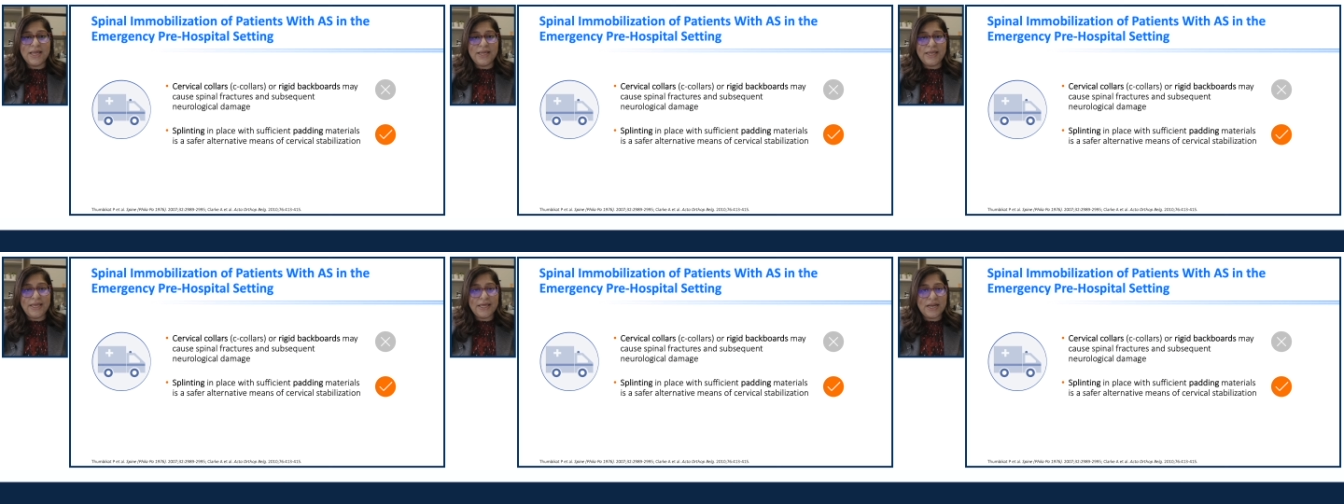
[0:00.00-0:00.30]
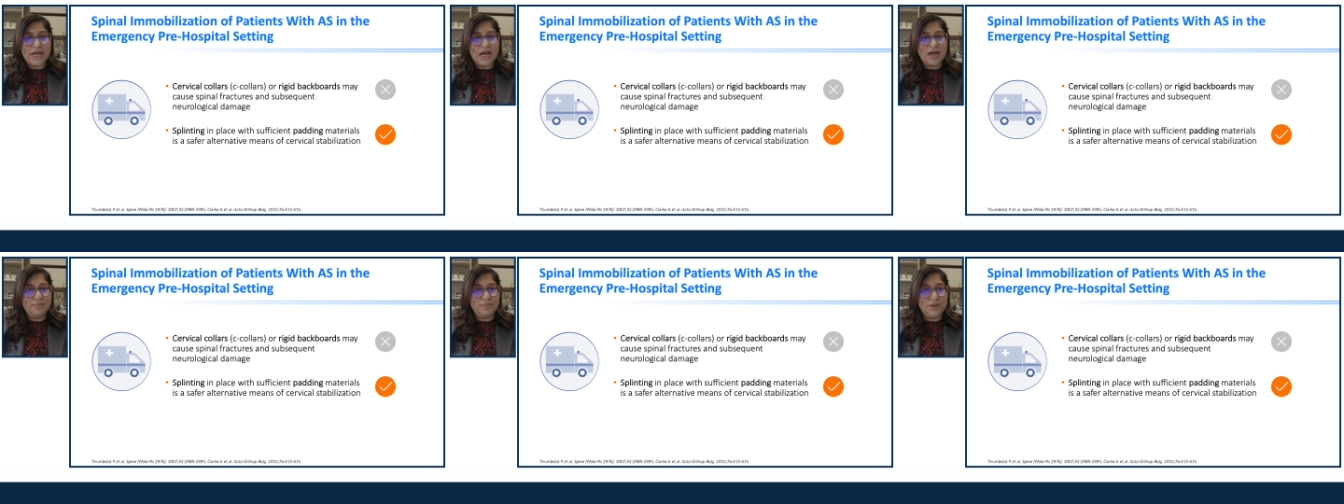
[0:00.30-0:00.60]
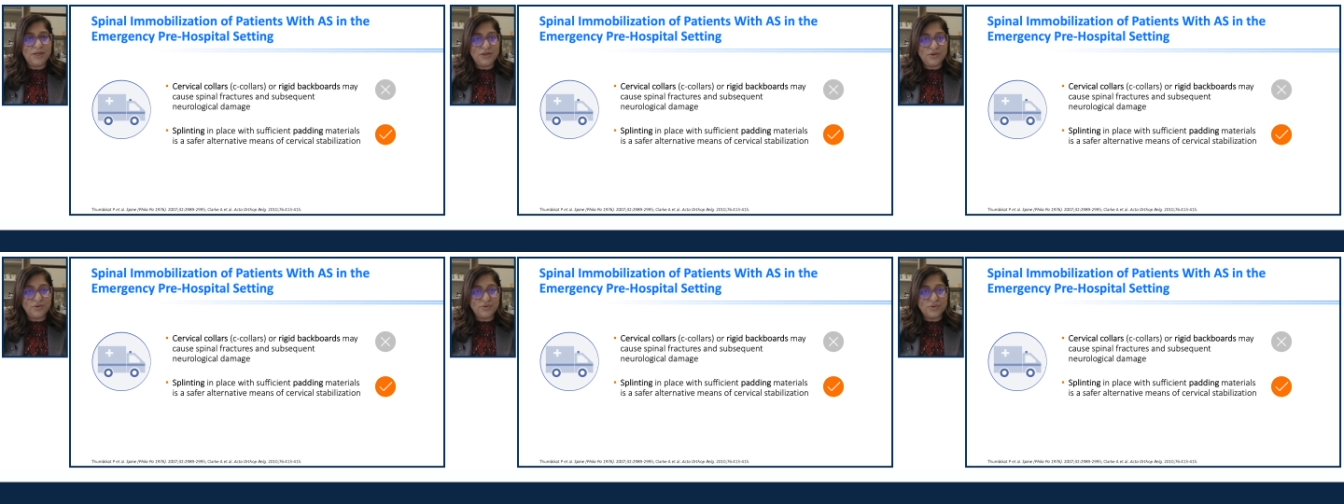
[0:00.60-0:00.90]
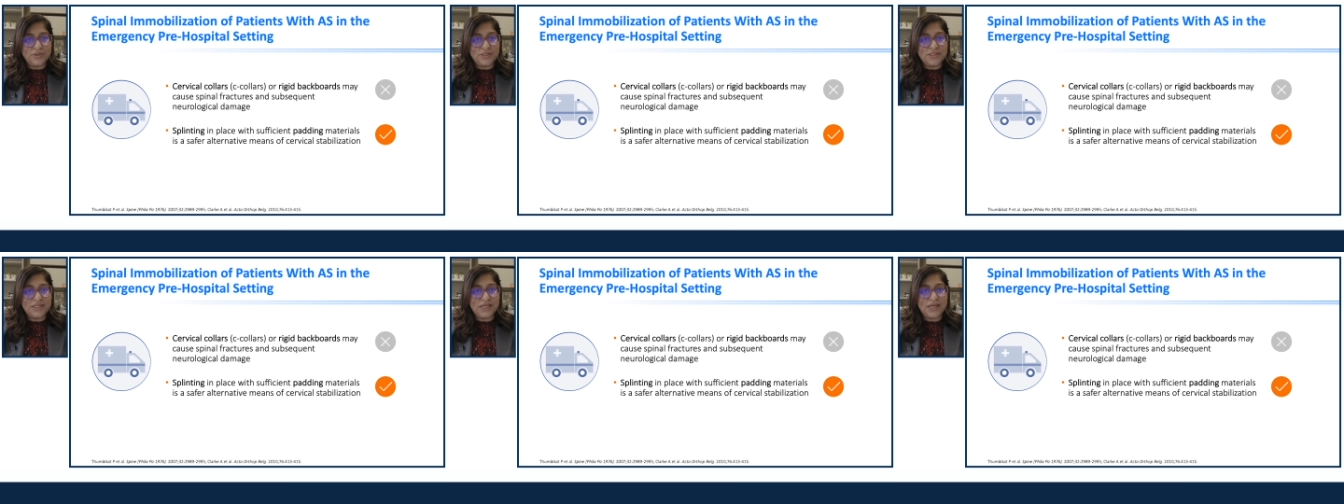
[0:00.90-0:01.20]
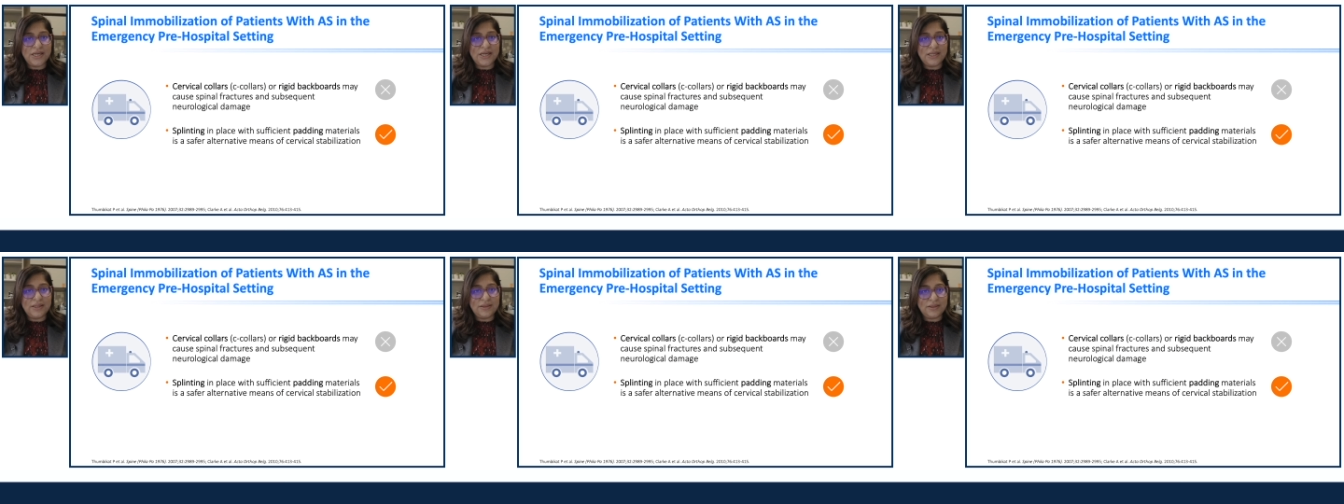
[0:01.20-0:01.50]
cannot be used
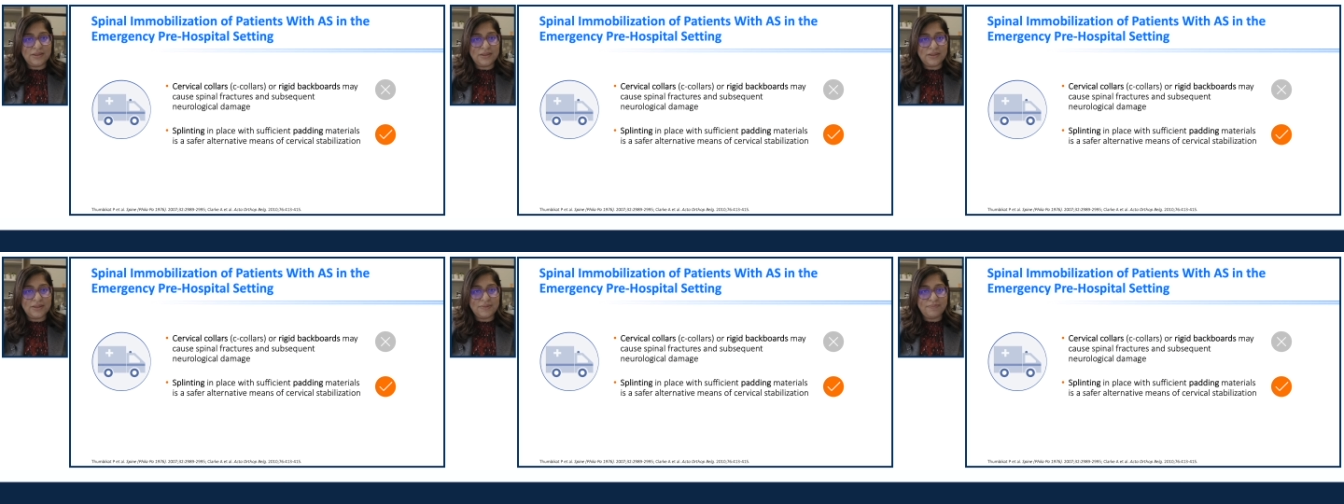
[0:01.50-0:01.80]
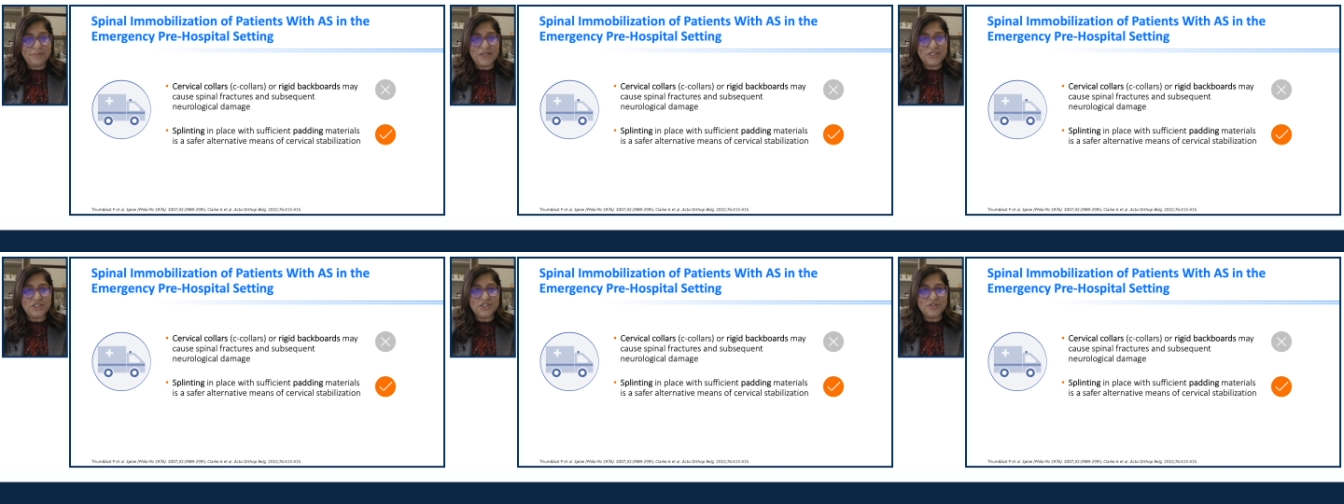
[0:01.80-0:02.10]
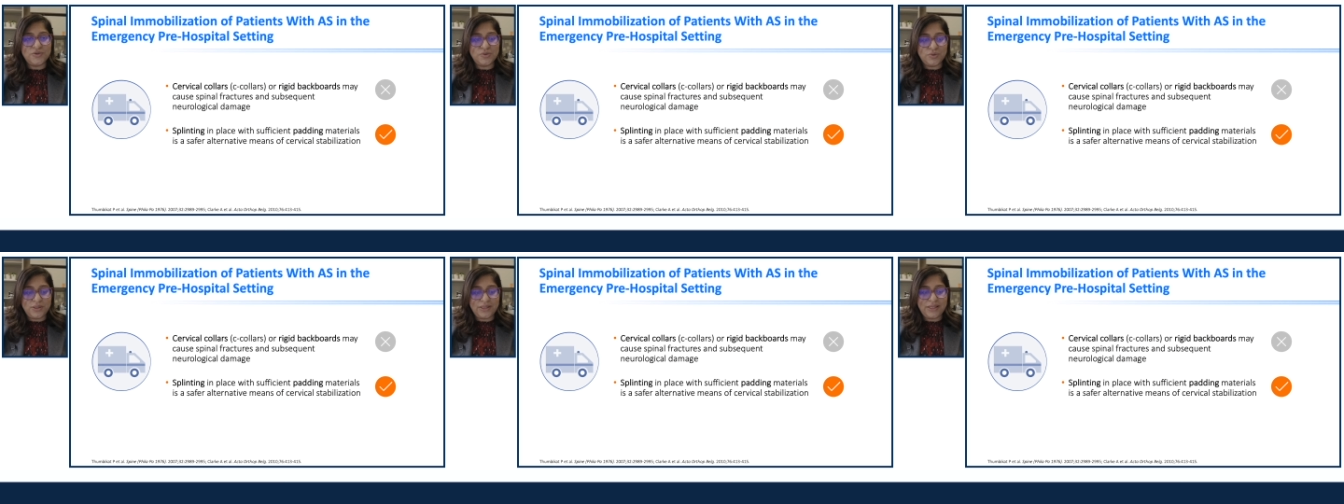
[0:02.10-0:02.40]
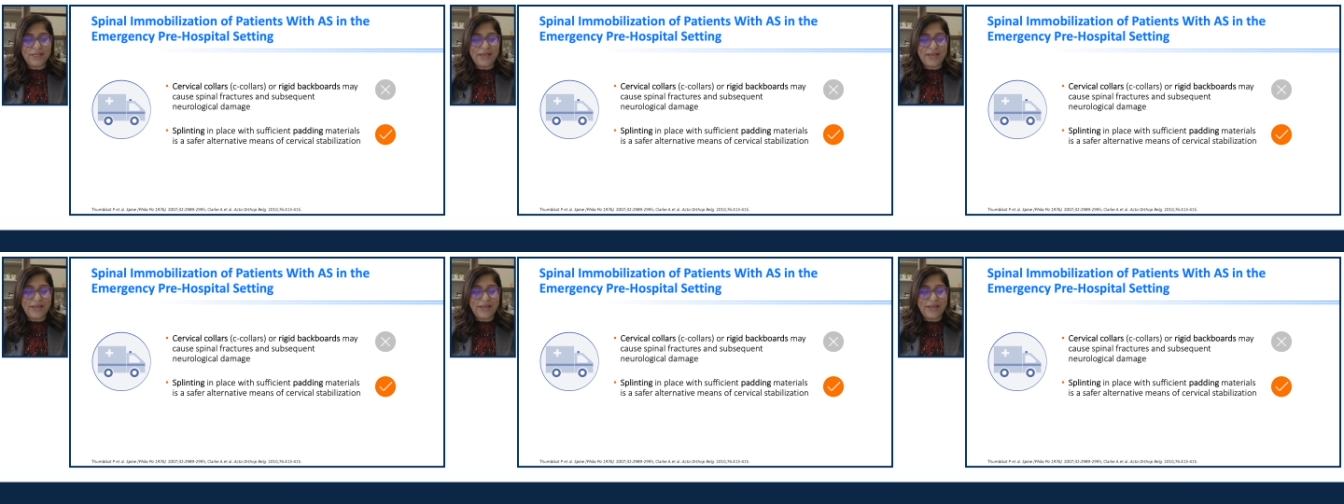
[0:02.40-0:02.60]
in patients with